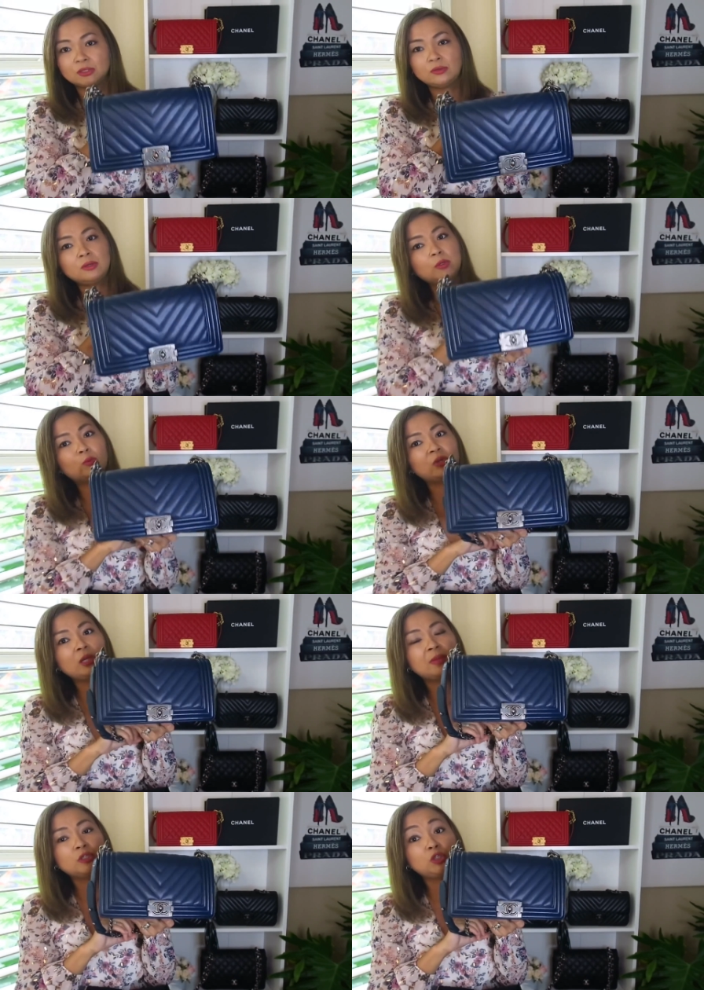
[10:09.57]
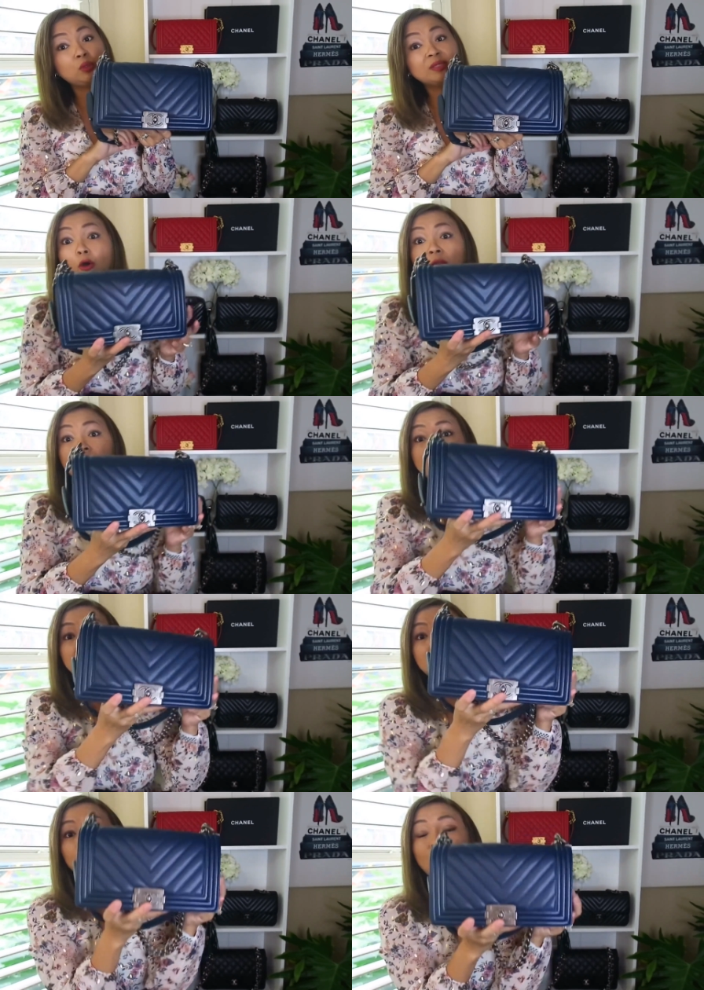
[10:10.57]
so you could pretty much use all
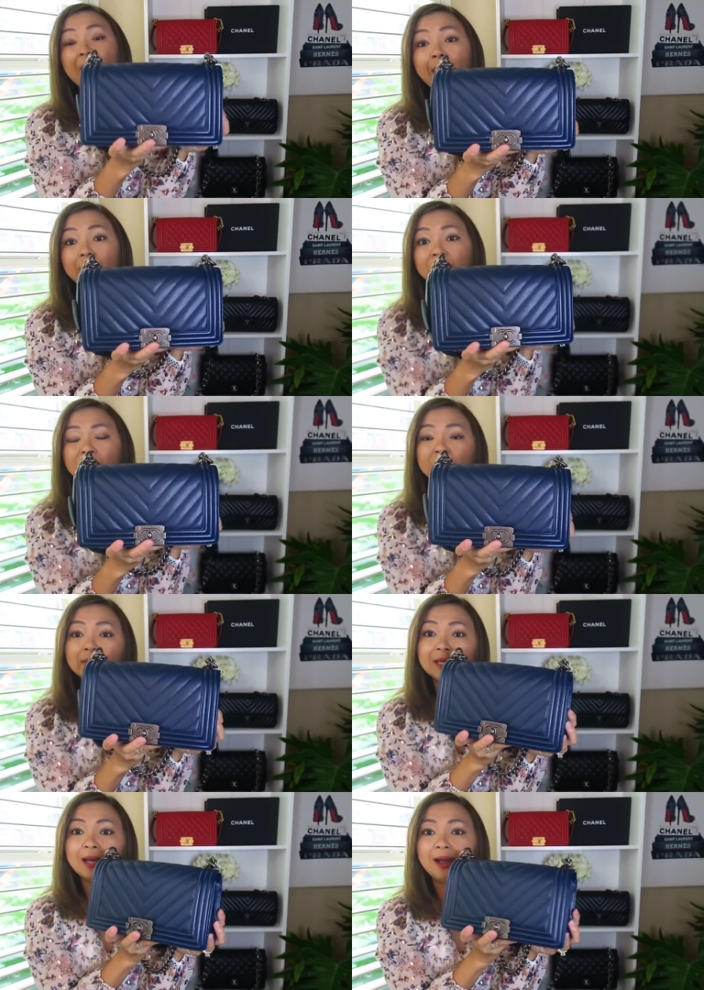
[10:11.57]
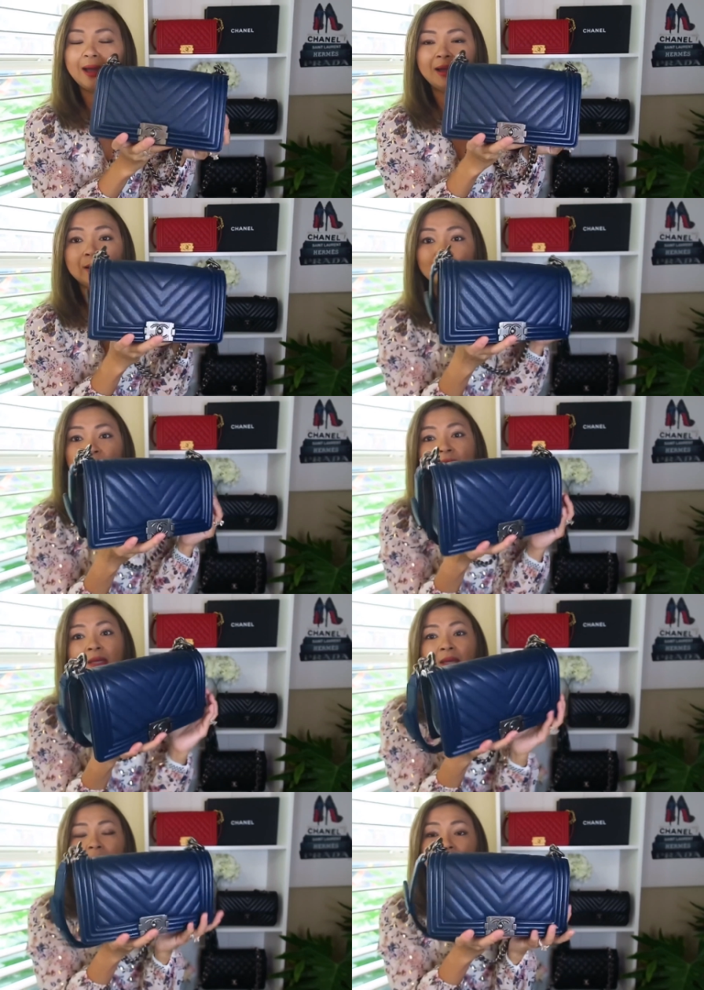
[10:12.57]
year round. So yeah, um,
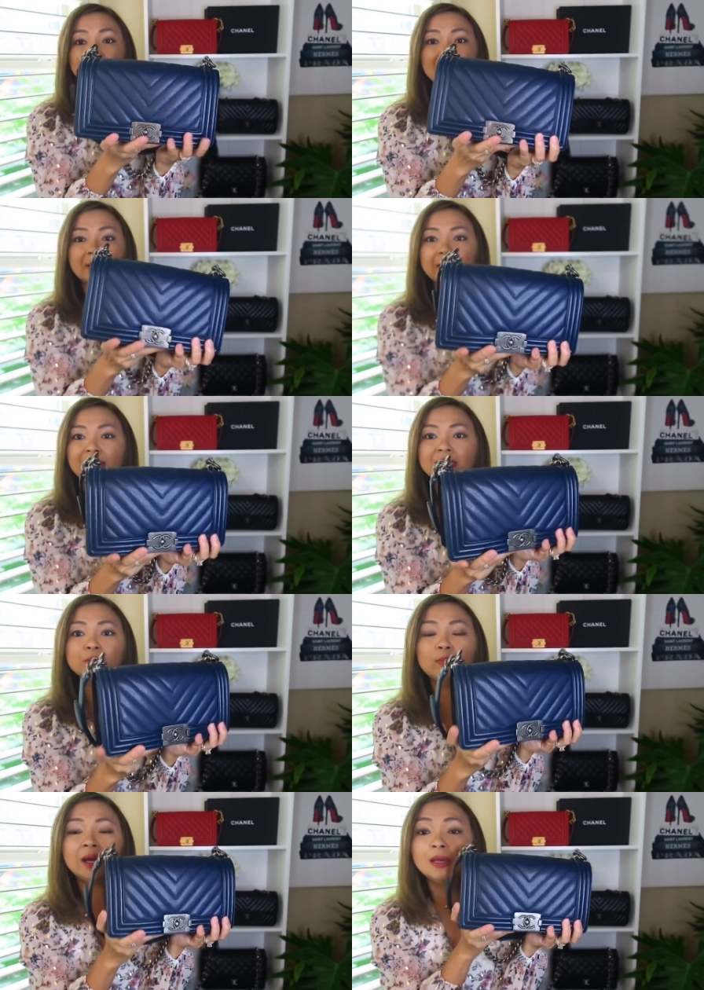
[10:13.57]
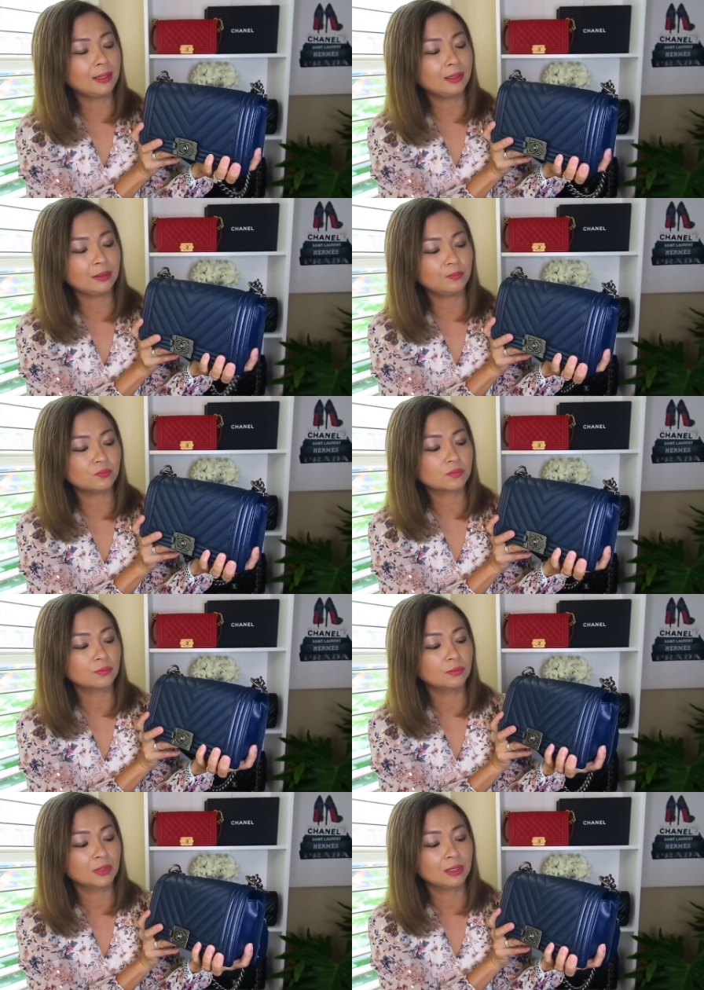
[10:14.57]
here is my um,
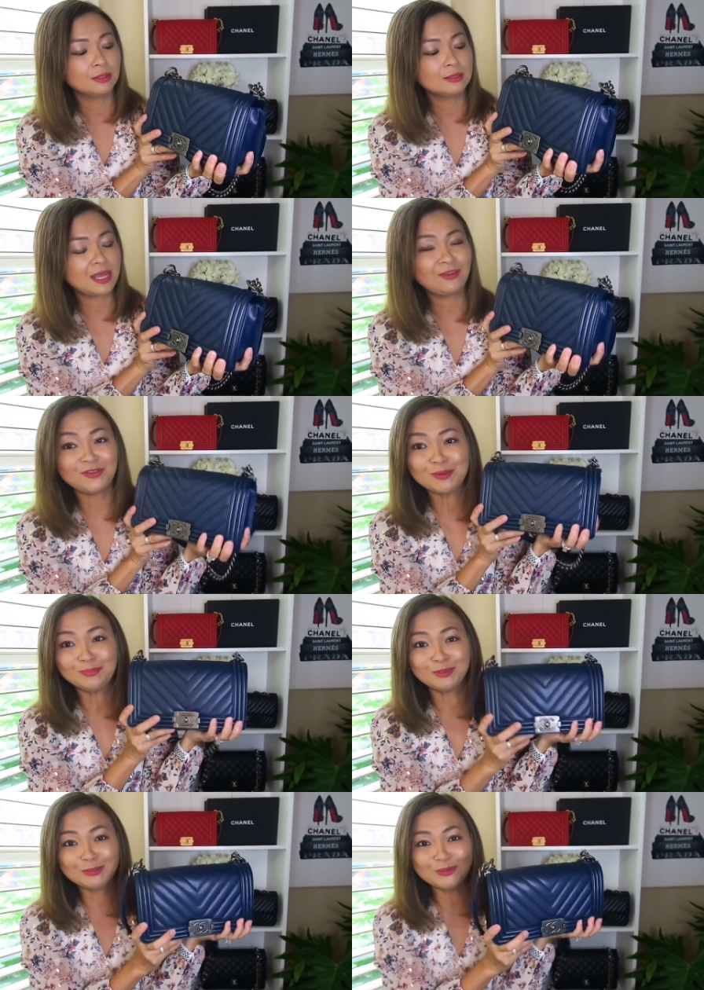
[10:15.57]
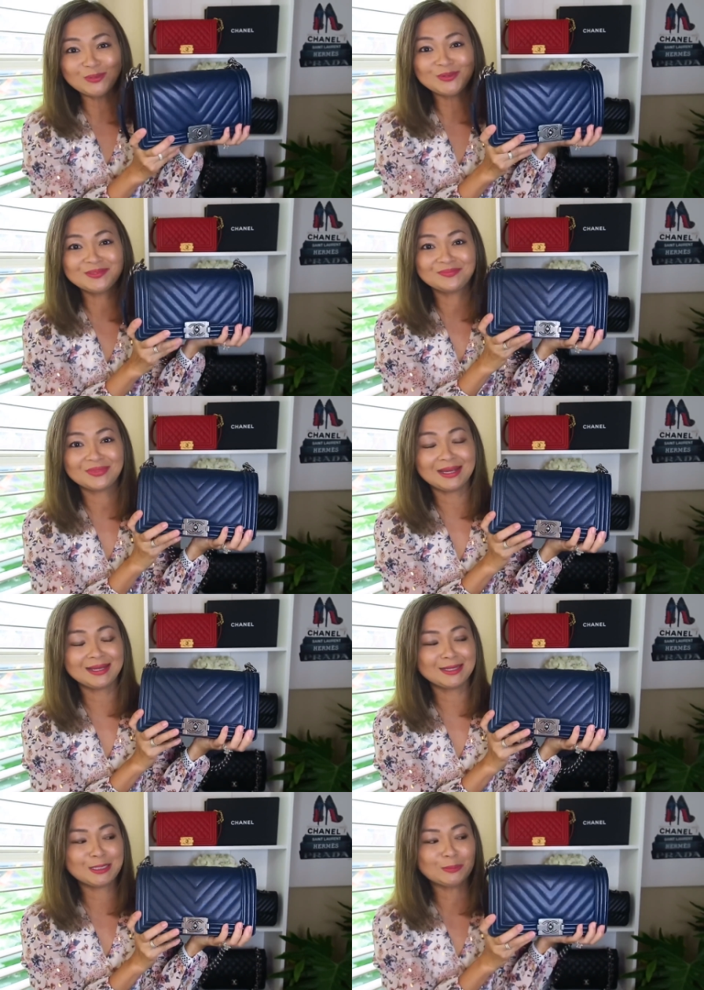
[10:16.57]
navy blue
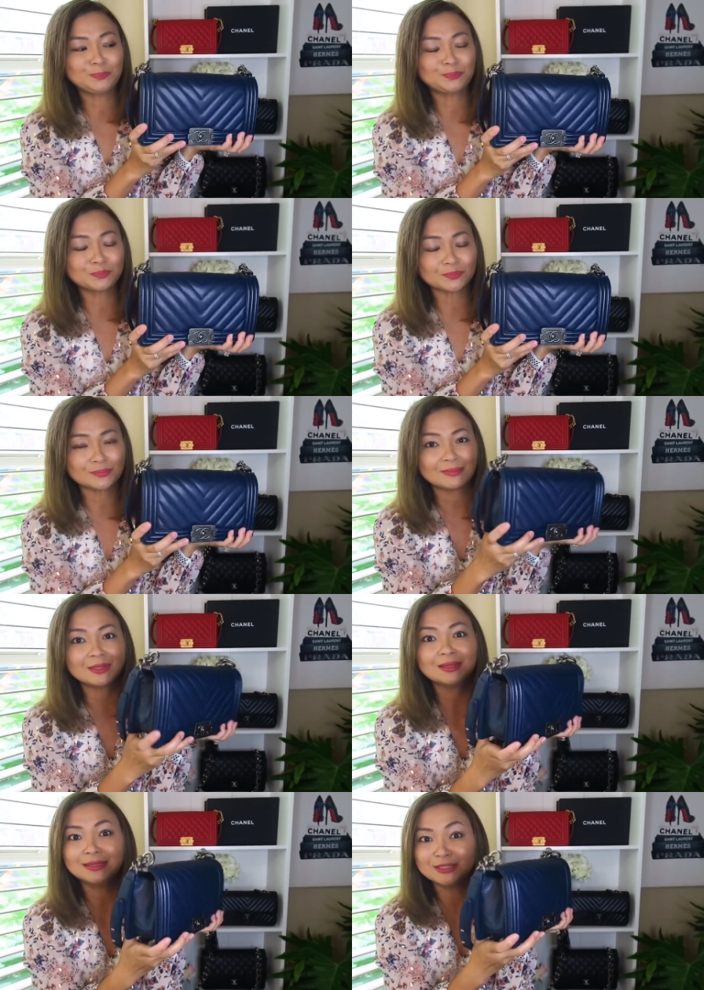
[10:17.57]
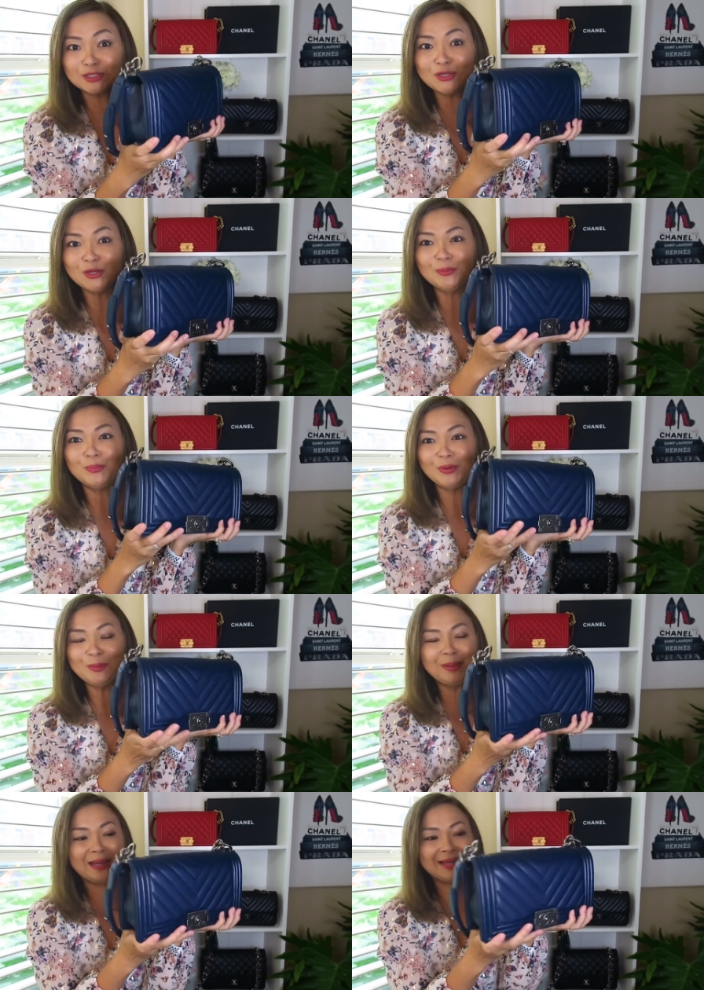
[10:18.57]
um, Chanel boy
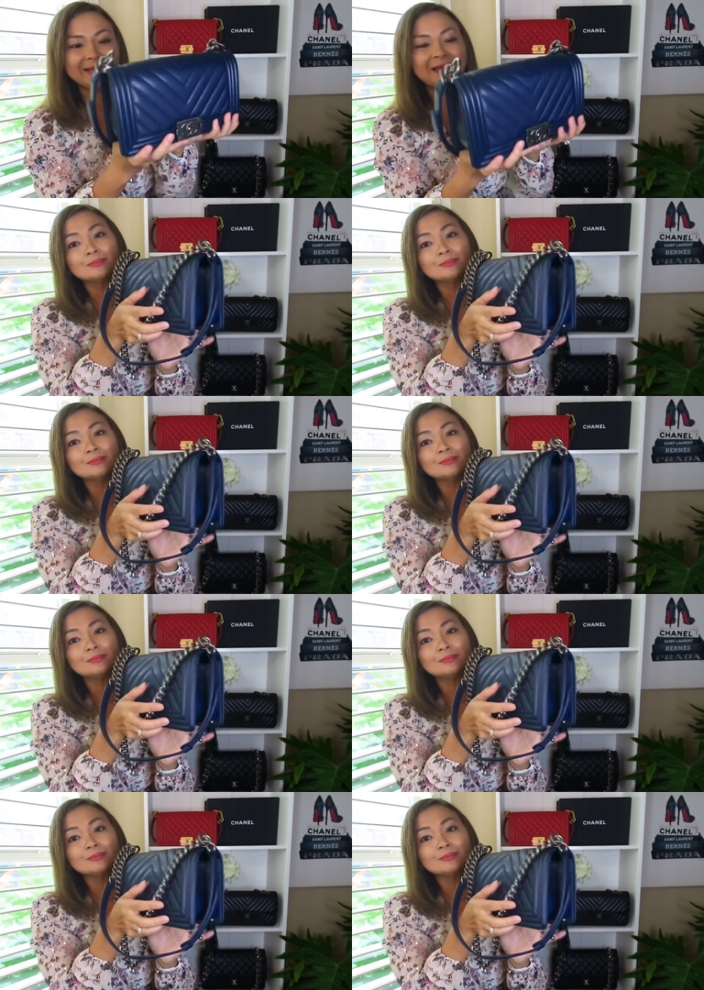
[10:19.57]
bag.